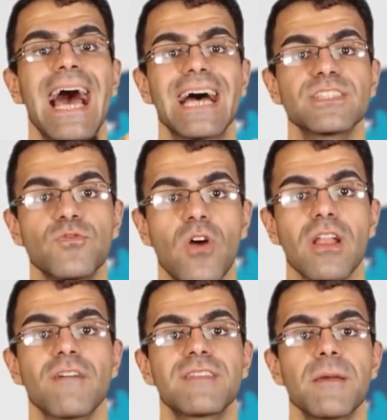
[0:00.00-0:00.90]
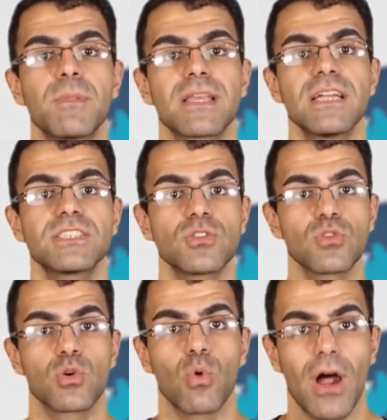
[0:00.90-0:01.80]
as one of the application
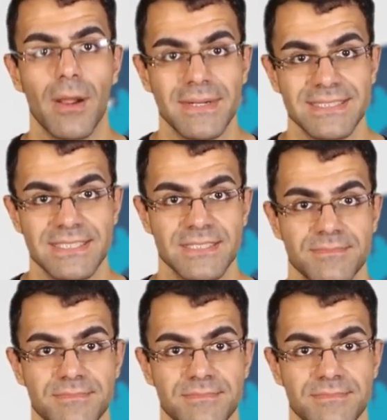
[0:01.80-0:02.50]
requirements.